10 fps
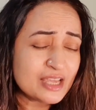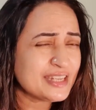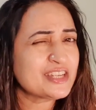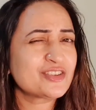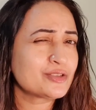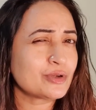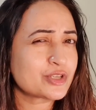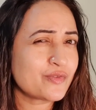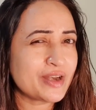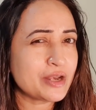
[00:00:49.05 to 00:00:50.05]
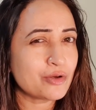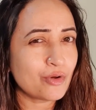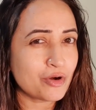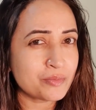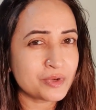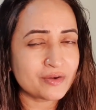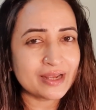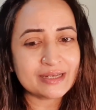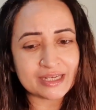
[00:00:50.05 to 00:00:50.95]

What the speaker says: Texture is also very normal, right?